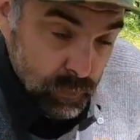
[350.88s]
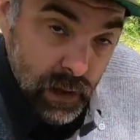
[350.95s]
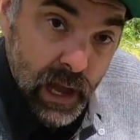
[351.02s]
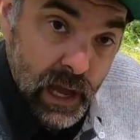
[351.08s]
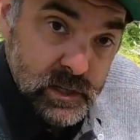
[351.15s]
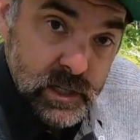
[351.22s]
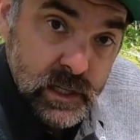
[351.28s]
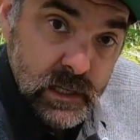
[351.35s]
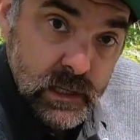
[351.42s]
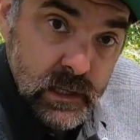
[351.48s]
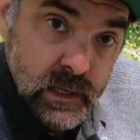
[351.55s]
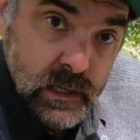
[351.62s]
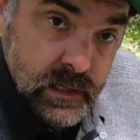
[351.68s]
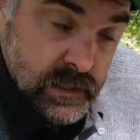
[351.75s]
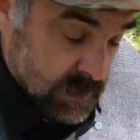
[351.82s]
patching,
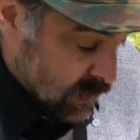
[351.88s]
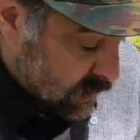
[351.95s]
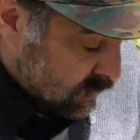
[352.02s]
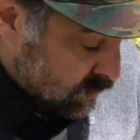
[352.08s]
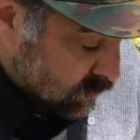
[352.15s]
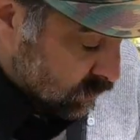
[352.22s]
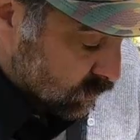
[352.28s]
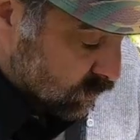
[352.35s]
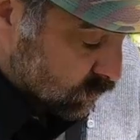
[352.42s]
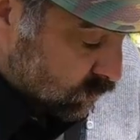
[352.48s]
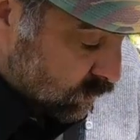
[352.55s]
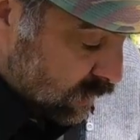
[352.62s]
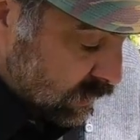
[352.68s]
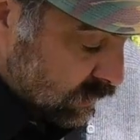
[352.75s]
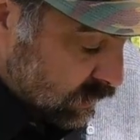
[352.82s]
say, your
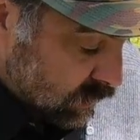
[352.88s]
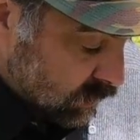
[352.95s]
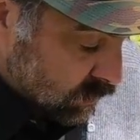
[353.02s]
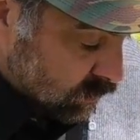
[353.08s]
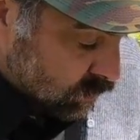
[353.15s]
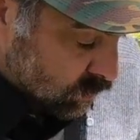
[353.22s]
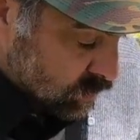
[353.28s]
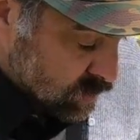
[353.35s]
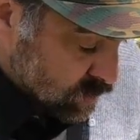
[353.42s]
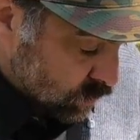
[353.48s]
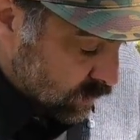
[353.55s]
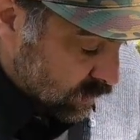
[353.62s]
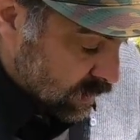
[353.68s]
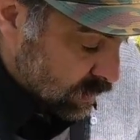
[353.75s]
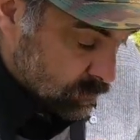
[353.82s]
rain gear or
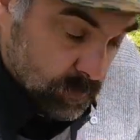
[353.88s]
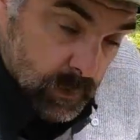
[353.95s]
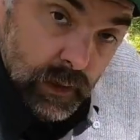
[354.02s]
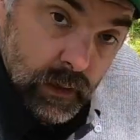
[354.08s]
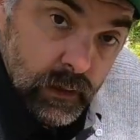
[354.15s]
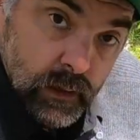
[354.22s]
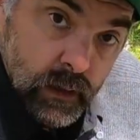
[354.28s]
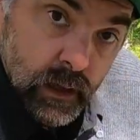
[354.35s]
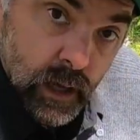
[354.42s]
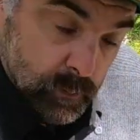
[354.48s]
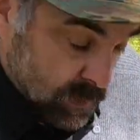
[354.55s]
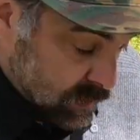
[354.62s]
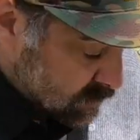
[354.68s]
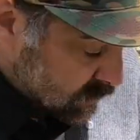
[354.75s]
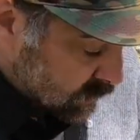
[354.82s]
sewing up a
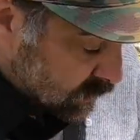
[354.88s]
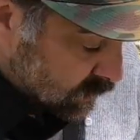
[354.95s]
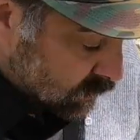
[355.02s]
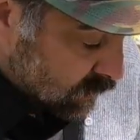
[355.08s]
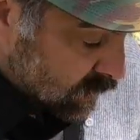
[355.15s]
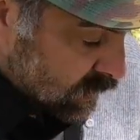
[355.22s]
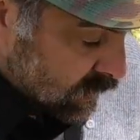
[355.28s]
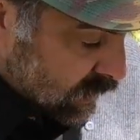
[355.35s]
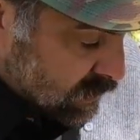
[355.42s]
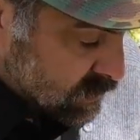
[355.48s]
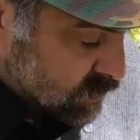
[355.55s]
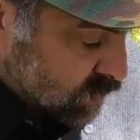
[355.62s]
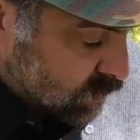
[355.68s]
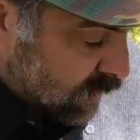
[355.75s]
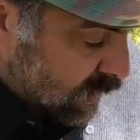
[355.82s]
piece of gear. It's
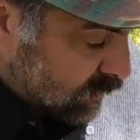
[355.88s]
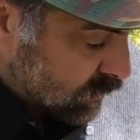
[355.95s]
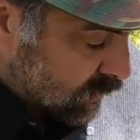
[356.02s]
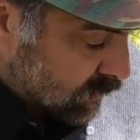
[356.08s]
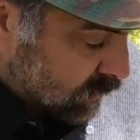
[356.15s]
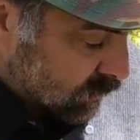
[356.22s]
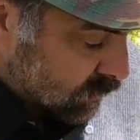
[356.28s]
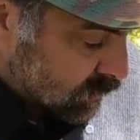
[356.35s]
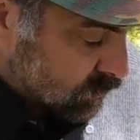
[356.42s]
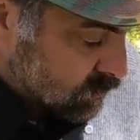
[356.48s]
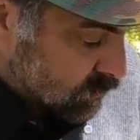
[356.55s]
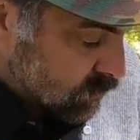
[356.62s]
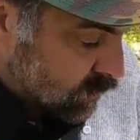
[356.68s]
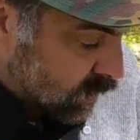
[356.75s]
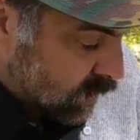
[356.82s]
so light that
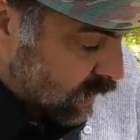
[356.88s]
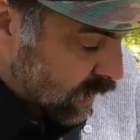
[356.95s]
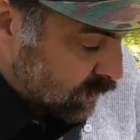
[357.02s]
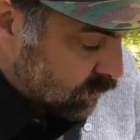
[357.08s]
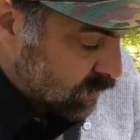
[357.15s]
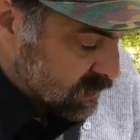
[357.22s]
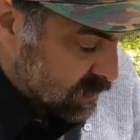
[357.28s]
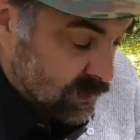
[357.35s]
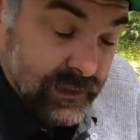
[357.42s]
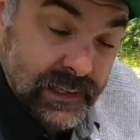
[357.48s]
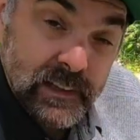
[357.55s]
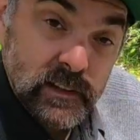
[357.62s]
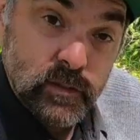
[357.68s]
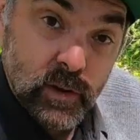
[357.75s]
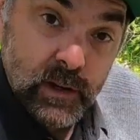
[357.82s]
I don't necessarily need
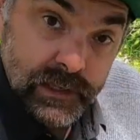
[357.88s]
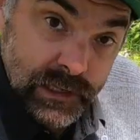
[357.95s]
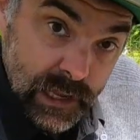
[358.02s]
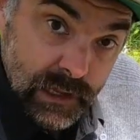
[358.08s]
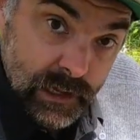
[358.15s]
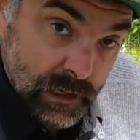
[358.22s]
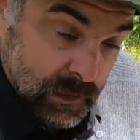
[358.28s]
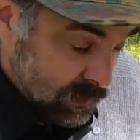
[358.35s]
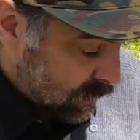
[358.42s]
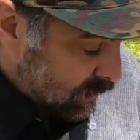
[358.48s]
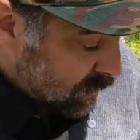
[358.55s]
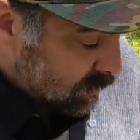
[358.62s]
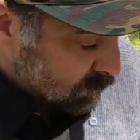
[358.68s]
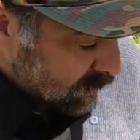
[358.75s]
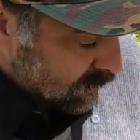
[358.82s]
this for a day hunt,
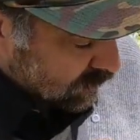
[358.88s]
but